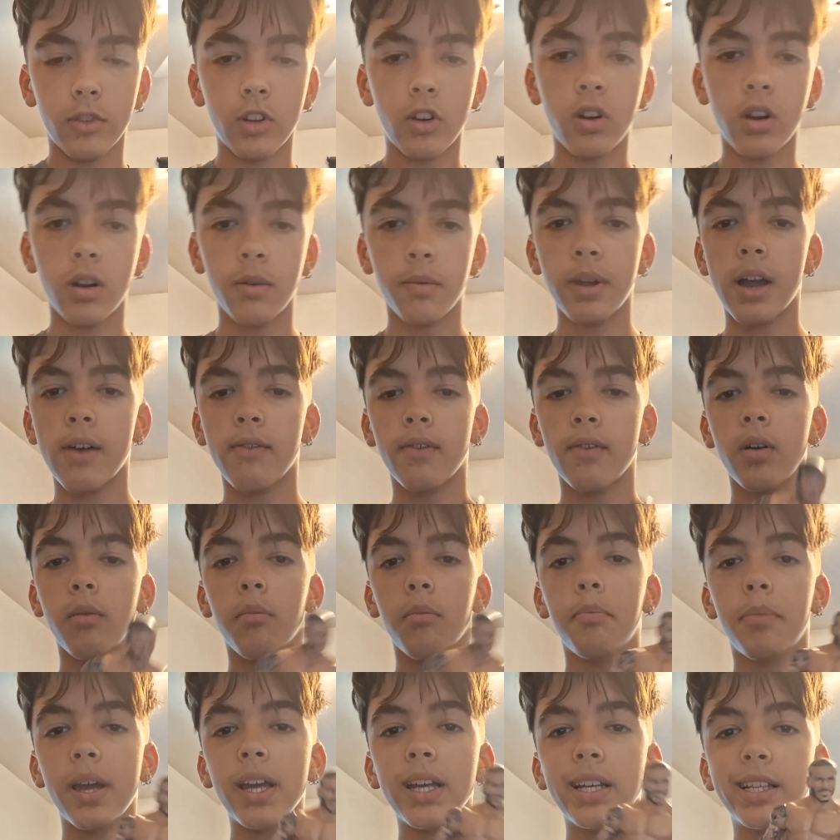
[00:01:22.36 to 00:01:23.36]
Alright, we have a
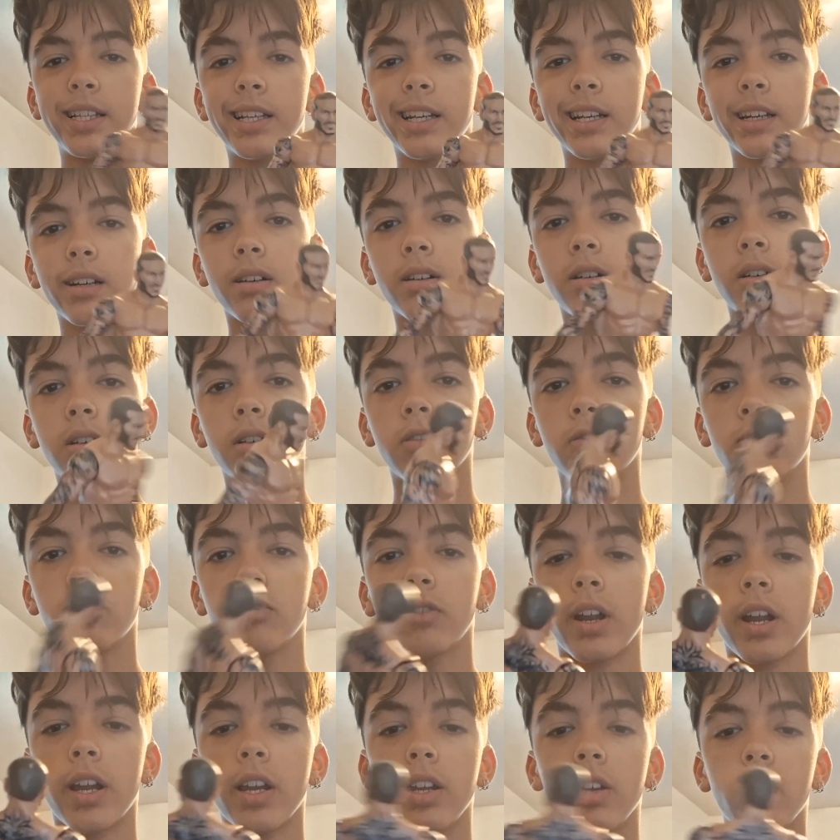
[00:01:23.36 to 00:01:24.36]
basic
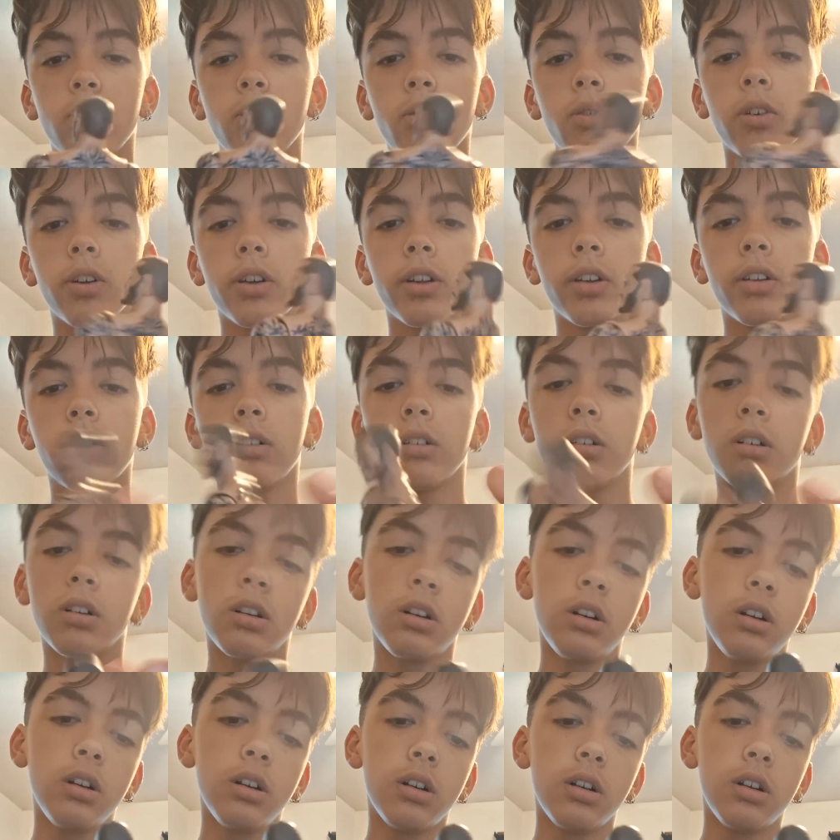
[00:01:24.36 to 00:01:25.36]
Randy Orton.
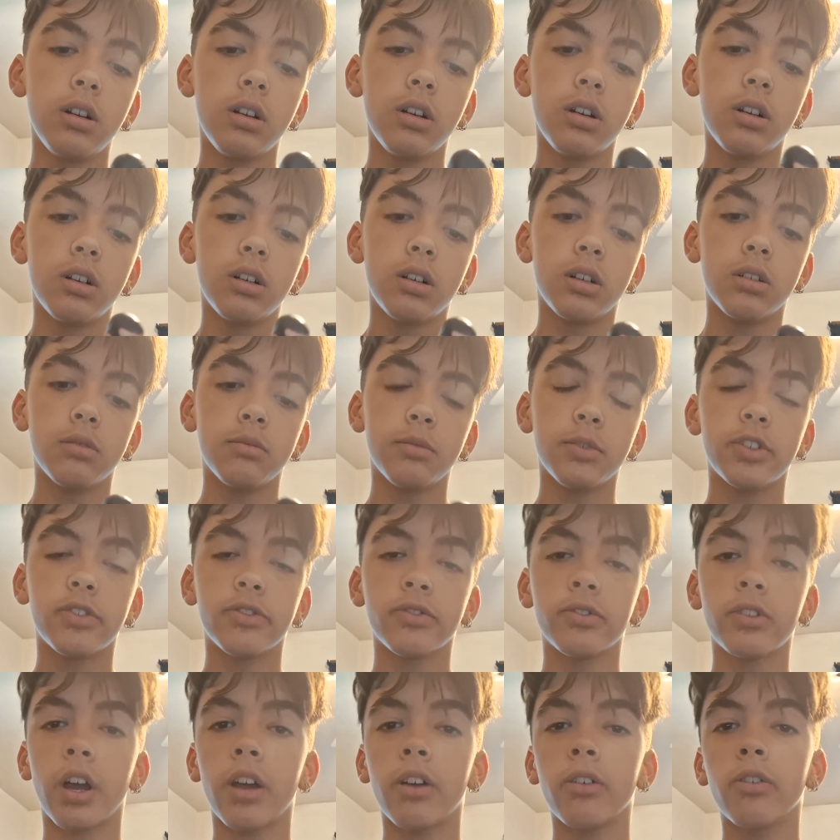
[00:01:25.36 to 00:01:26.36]

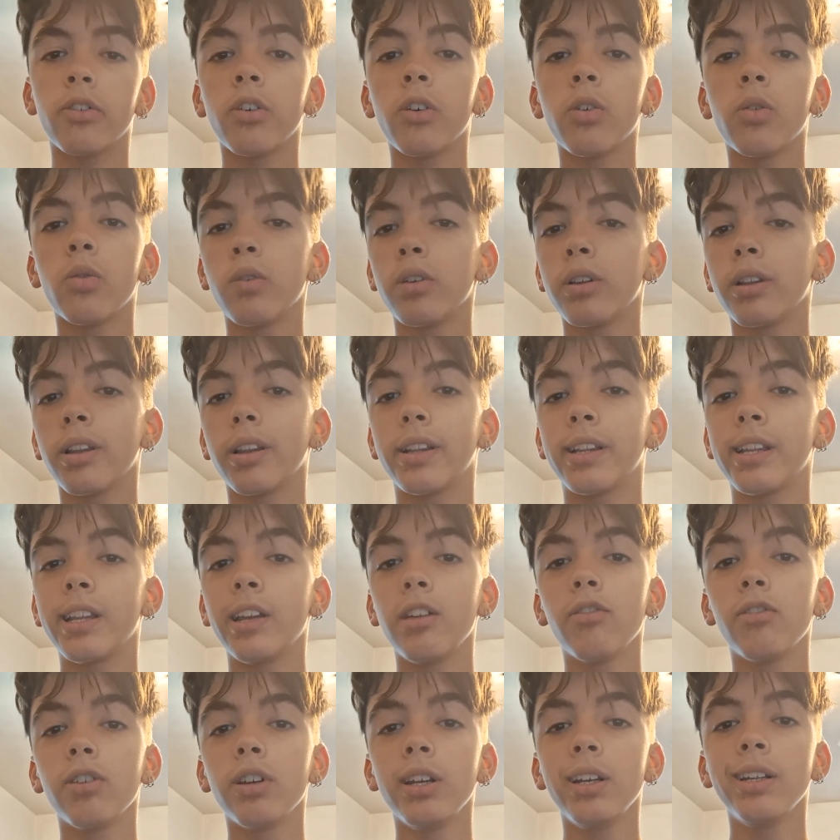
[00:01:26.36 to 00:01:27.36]
Listen, I don't know what
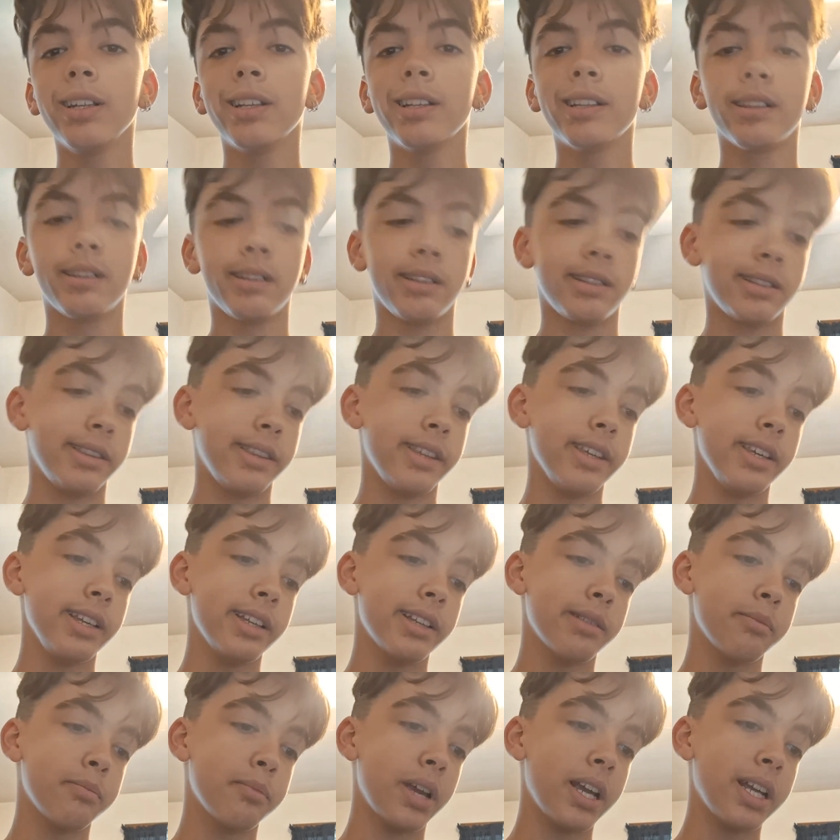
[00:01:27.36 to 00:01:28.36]
series
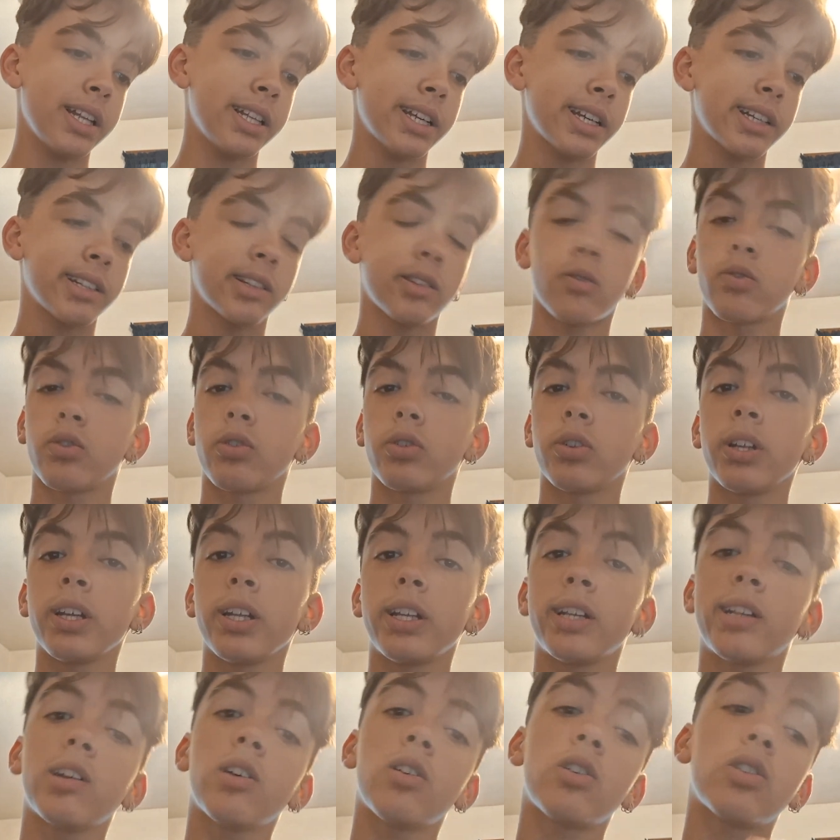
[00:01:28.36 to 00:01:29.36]
these basics or
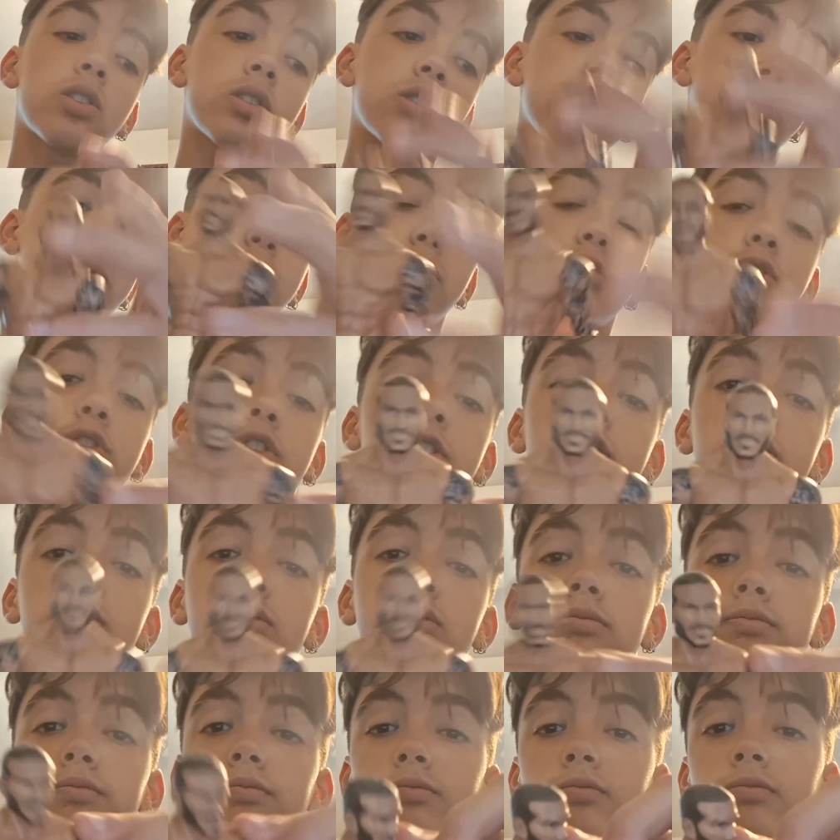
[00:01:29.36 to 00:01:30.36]
elites are, so
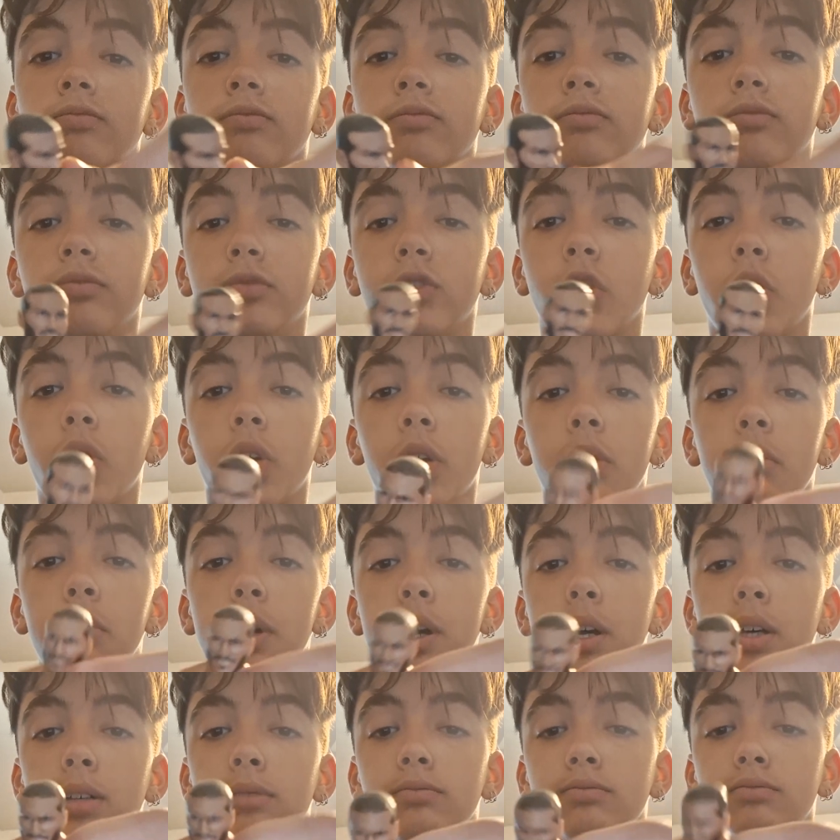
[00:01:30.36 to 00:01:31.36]
don't get
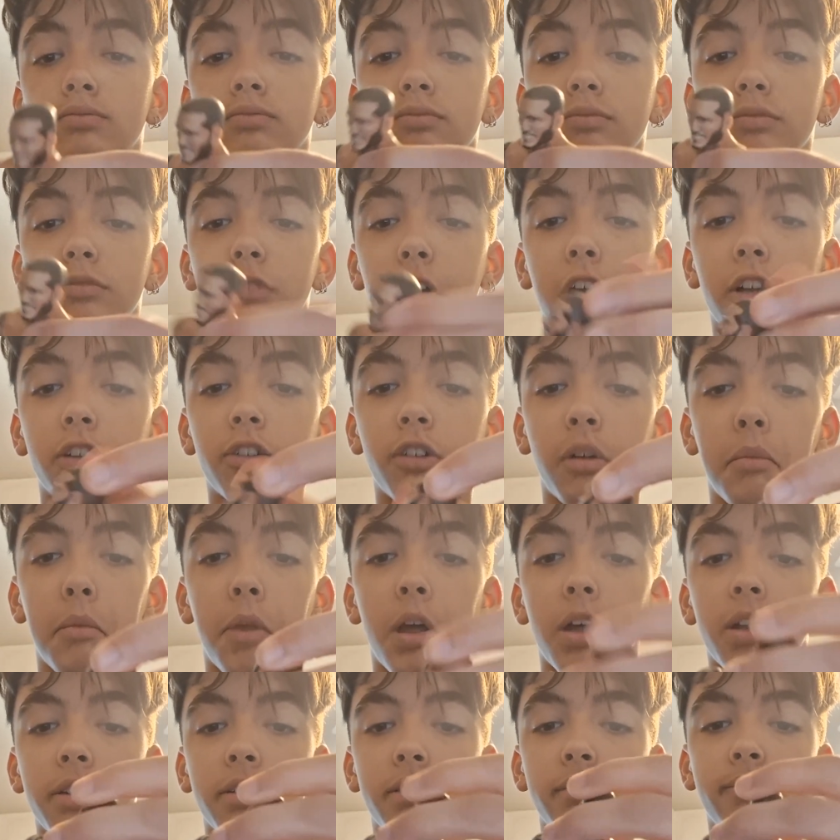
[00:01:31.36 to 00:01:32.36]
mad because I'm
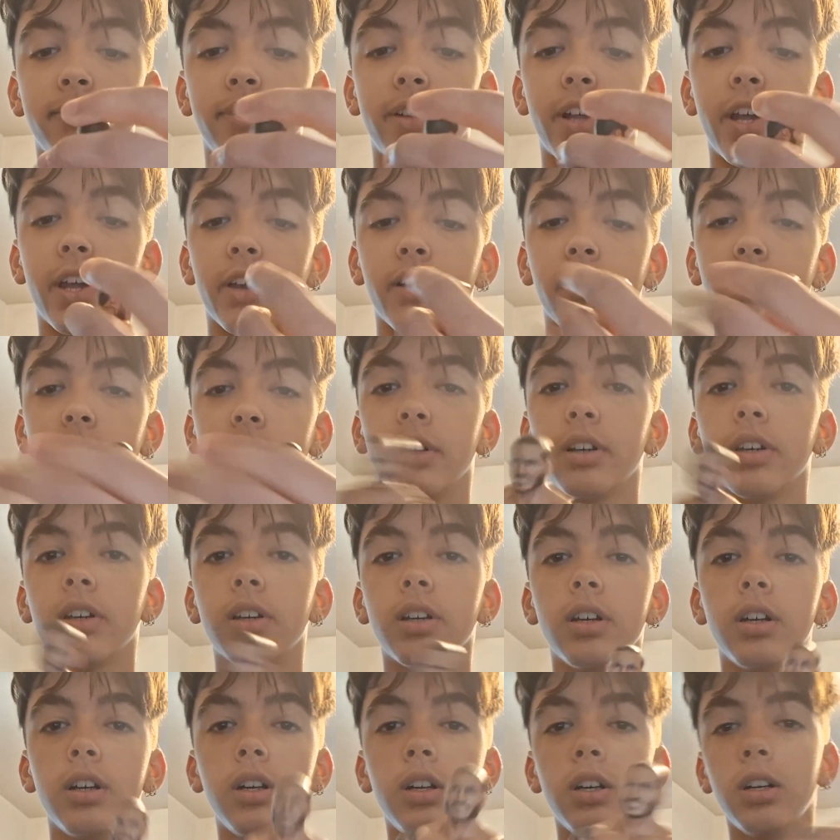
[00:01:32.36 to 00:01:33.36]
not saying.
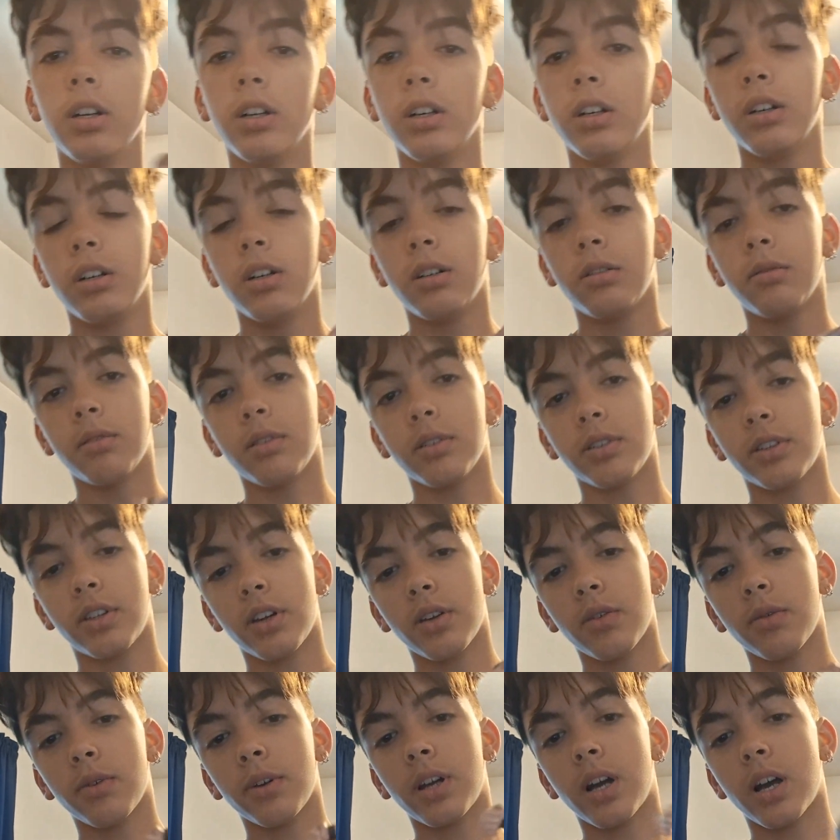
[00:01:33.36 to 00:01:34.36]
But
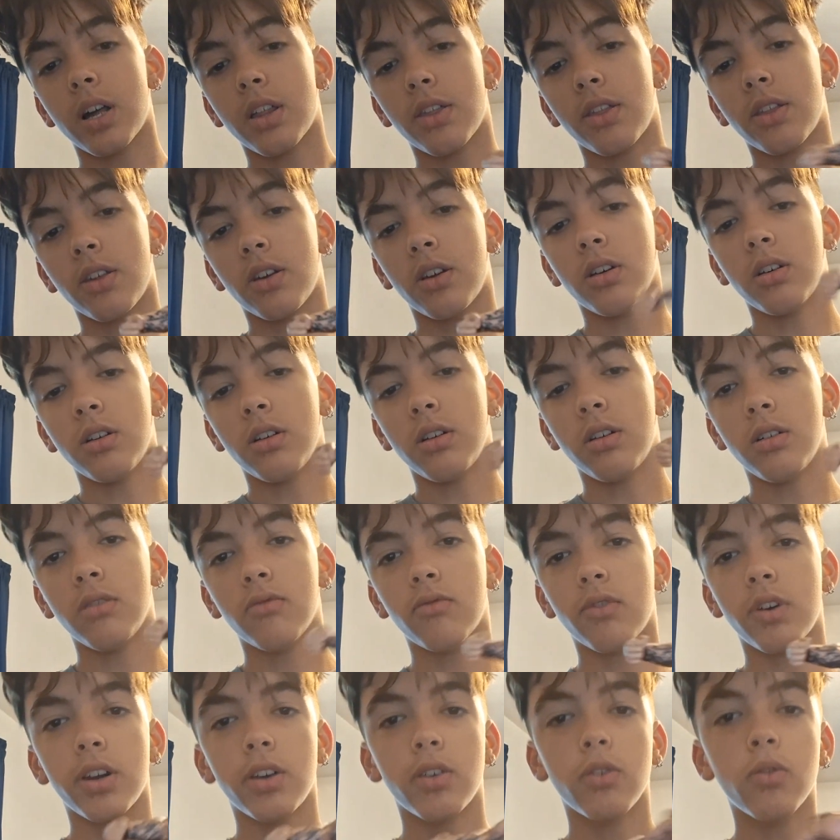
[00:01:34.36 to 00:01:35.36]
there we got the
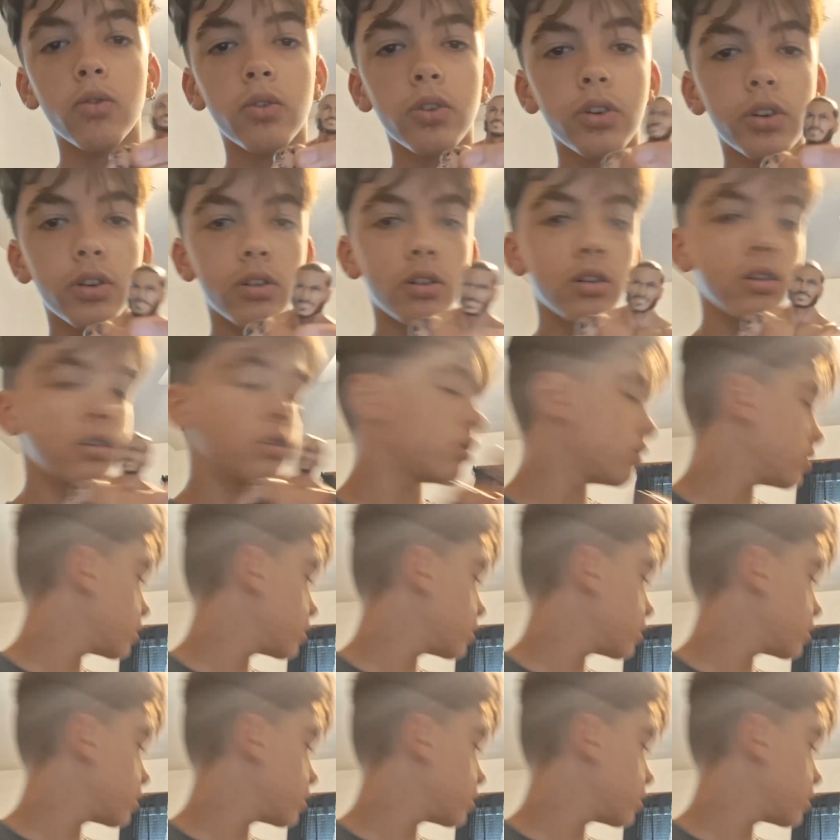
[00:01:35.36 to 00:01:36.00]
Randy Orton.